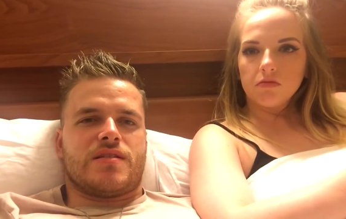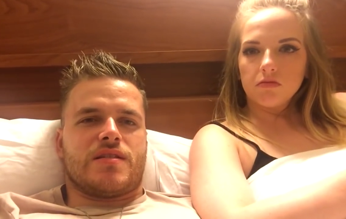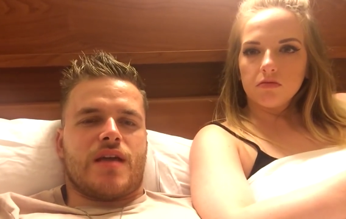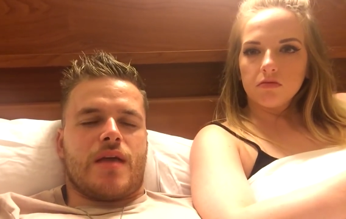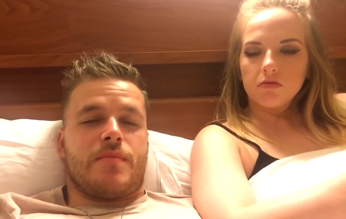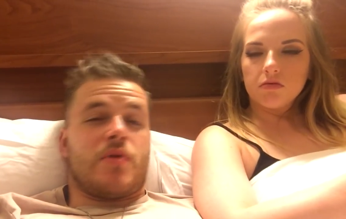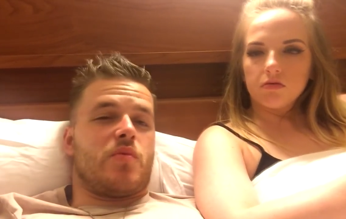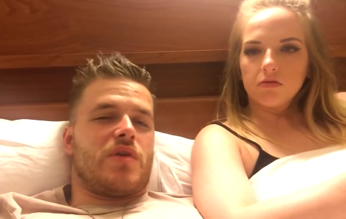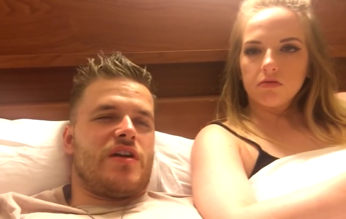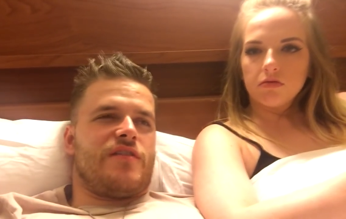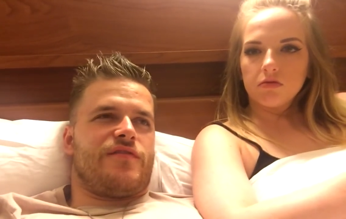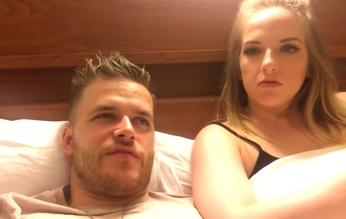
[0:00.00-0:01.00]
Speaker 1: today. But
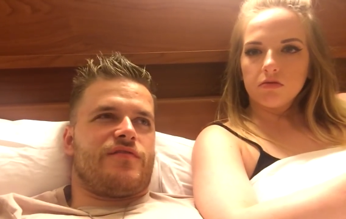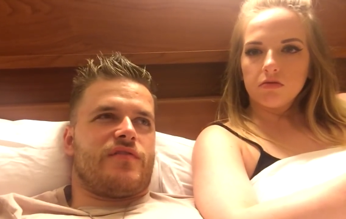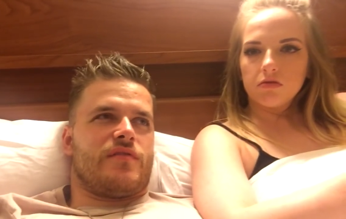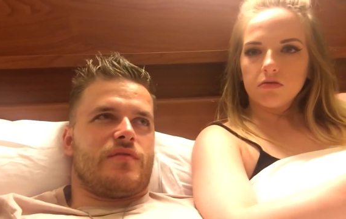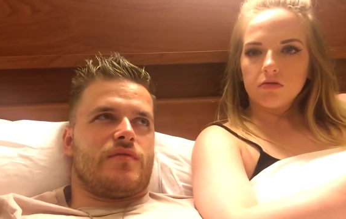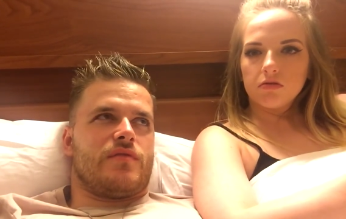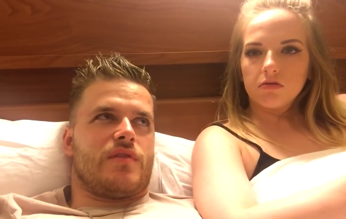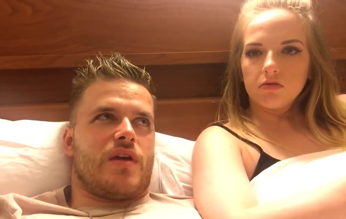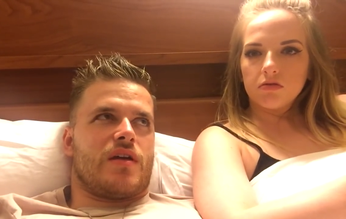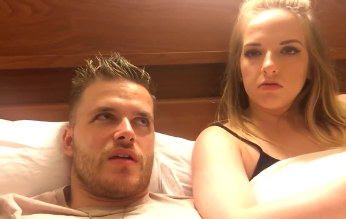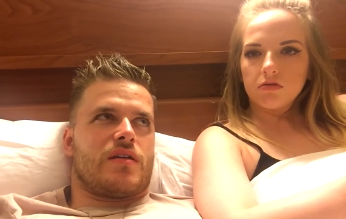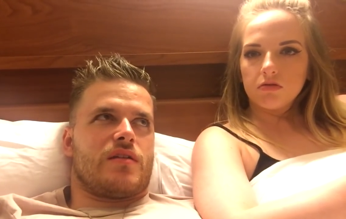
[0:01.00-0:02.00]
if
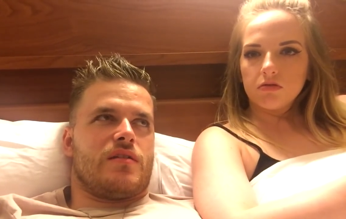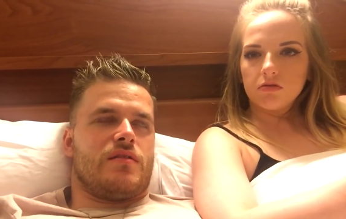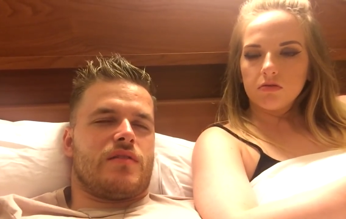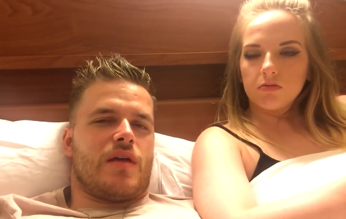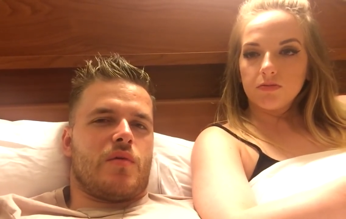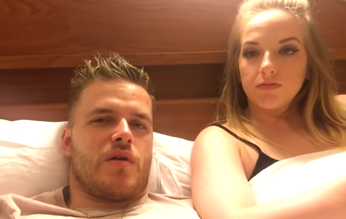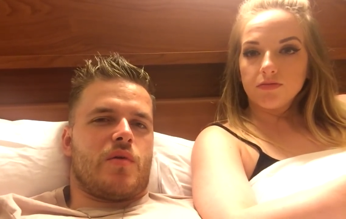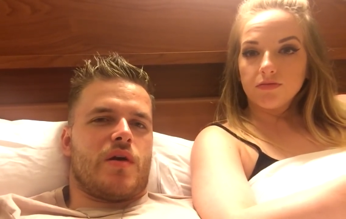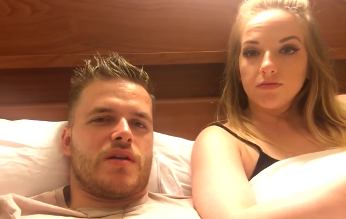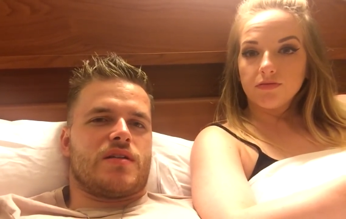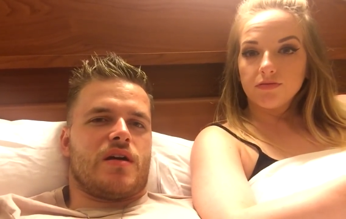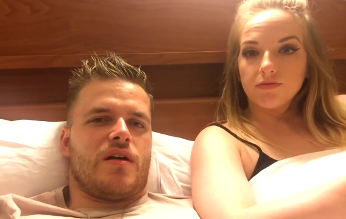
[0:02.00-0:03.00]
like they were
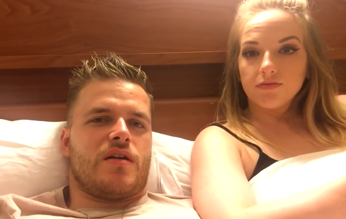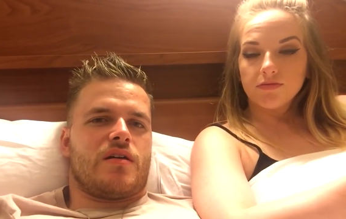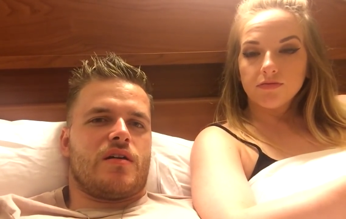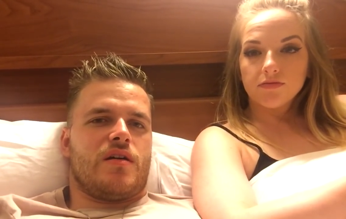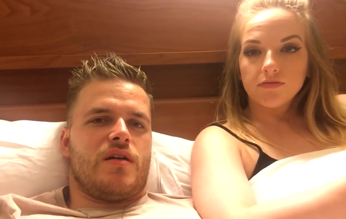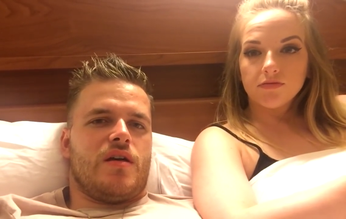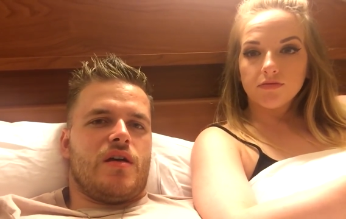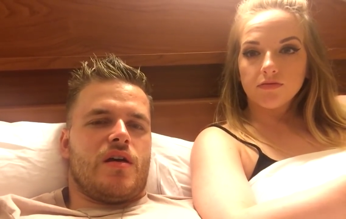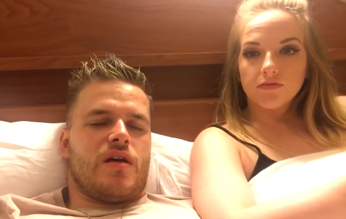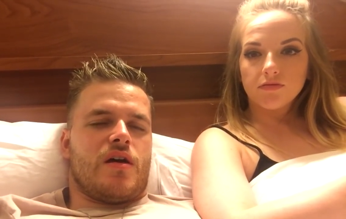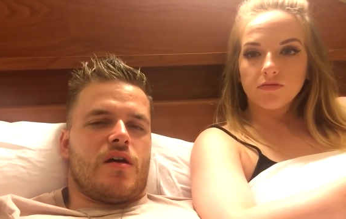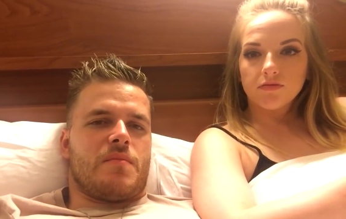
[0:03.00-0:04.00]
quite dark,
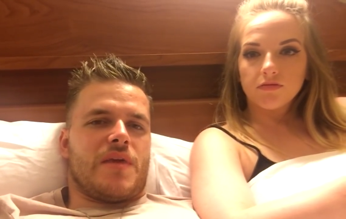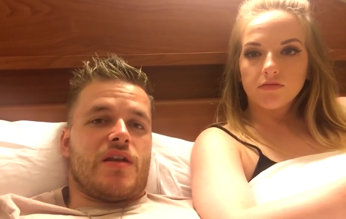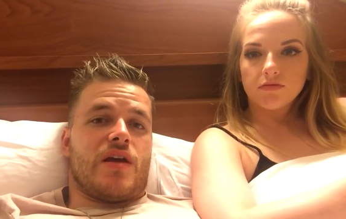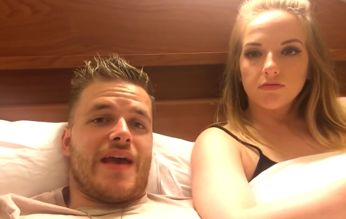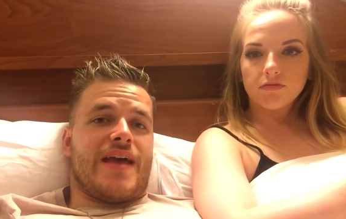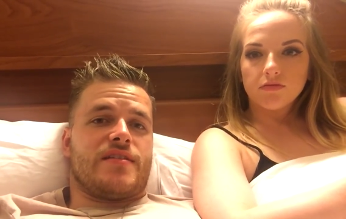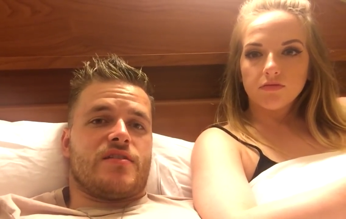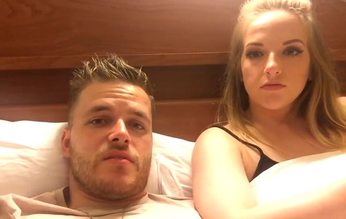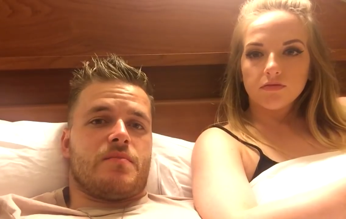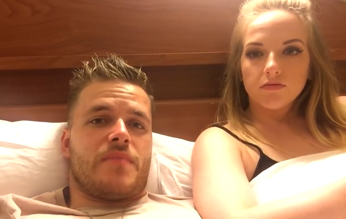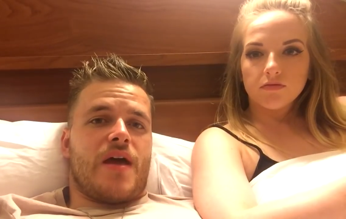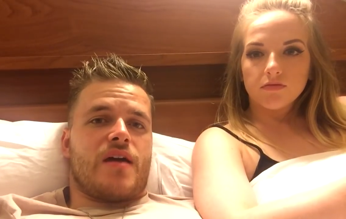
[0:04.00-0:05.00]
um, and I edit
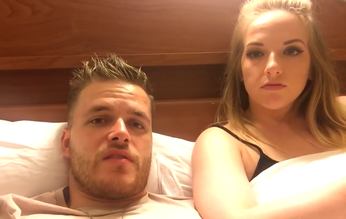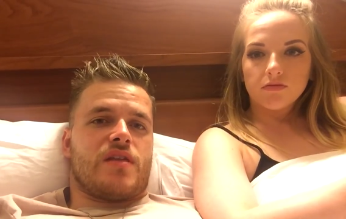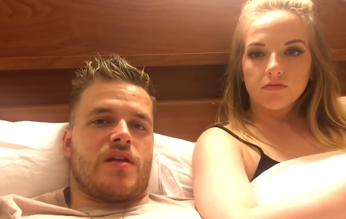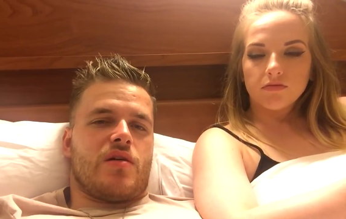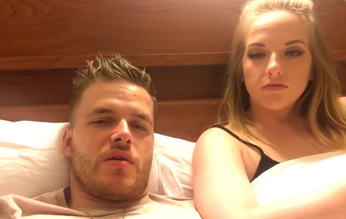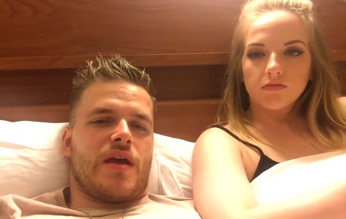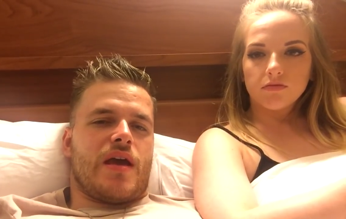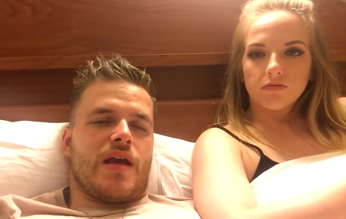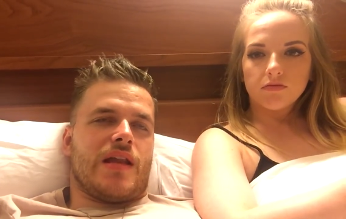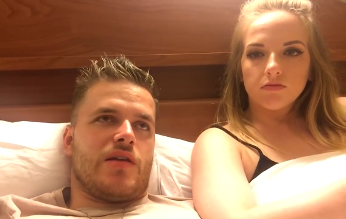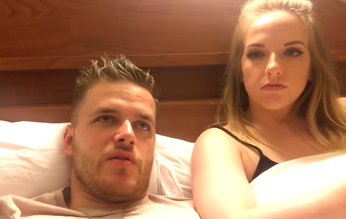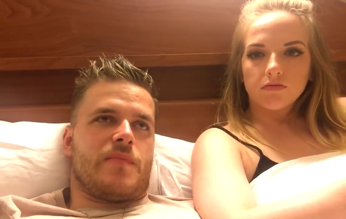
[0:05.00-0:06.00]
them back, then I'll
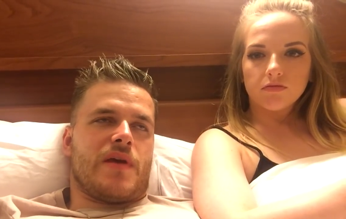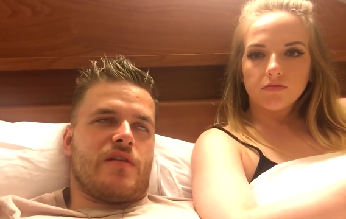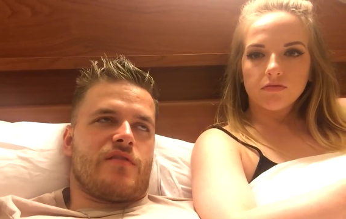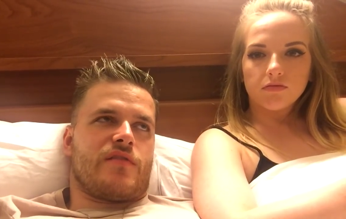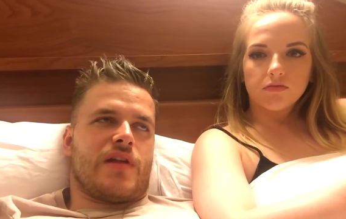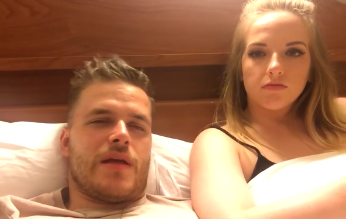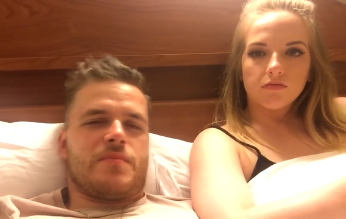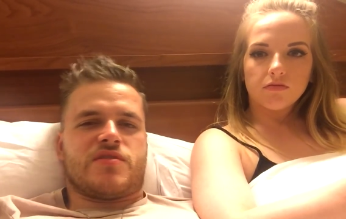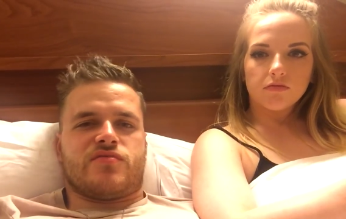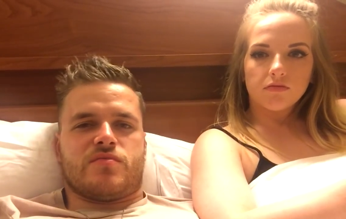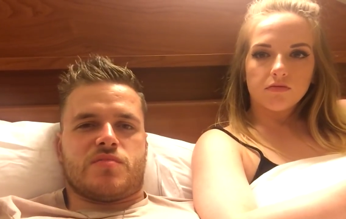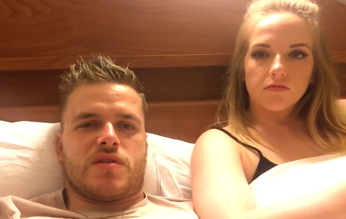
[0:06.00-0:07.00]
get a little bit of
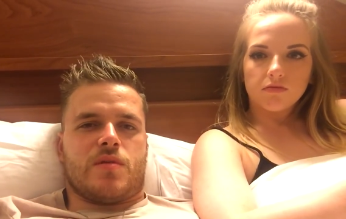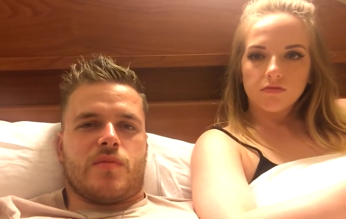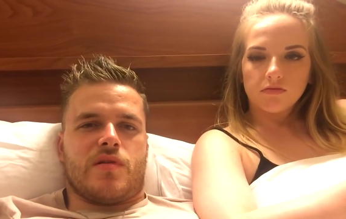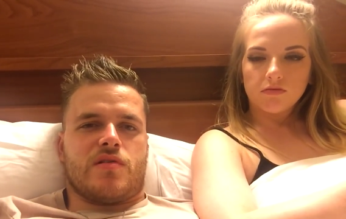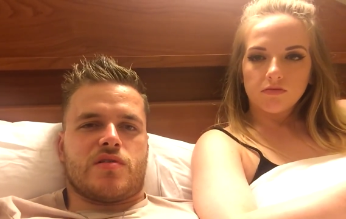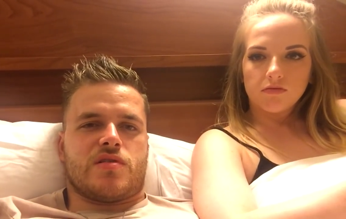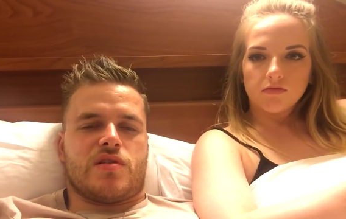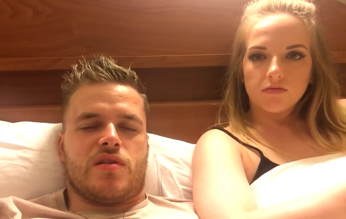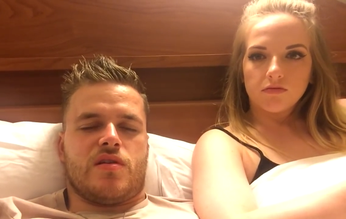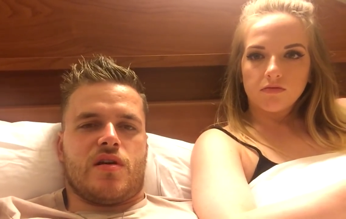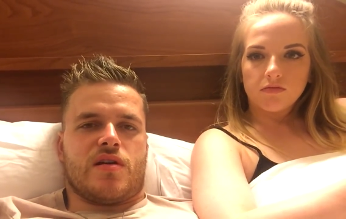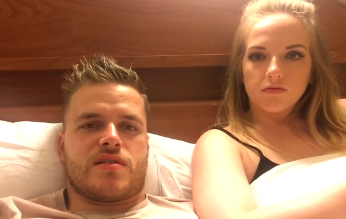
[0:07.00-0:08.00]
clips from somewhere else that
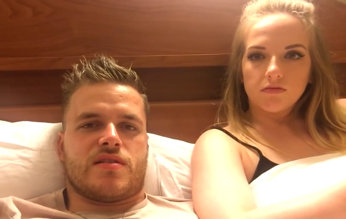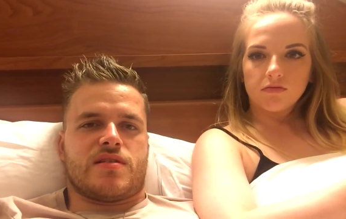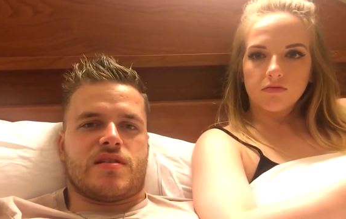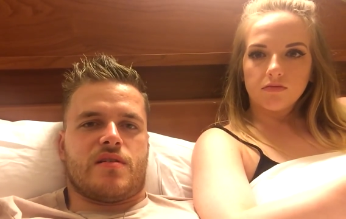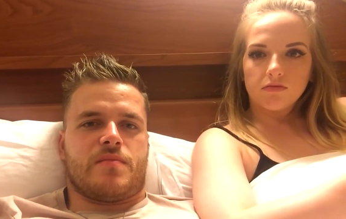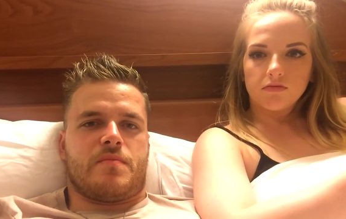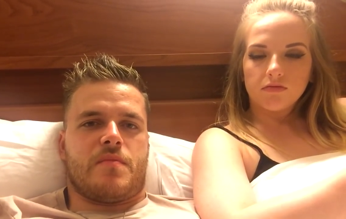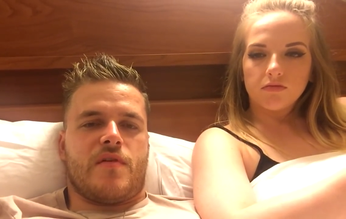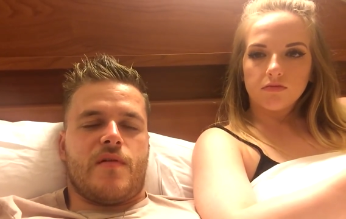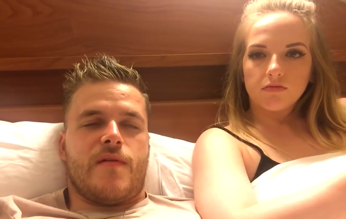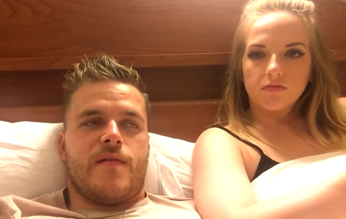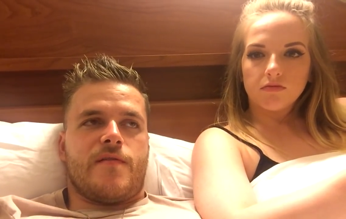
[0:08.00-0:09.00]
you guys can see it
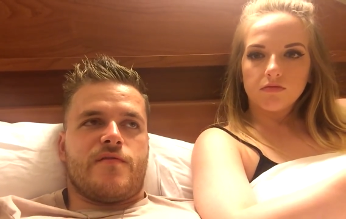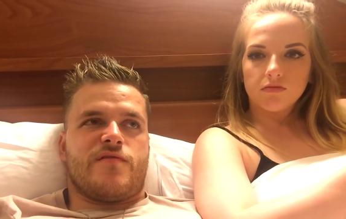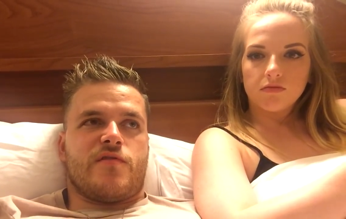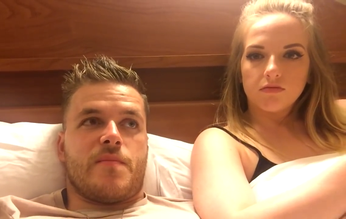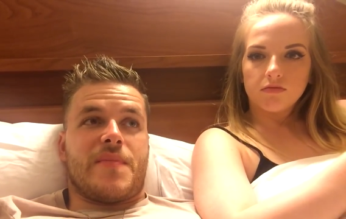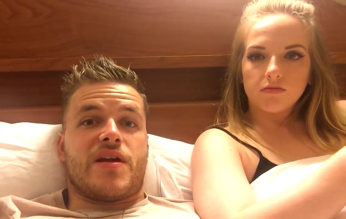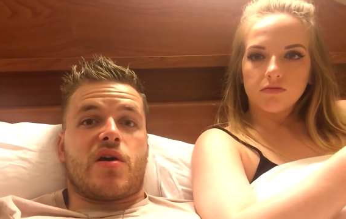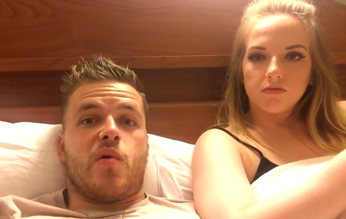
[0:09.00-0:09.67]
for a better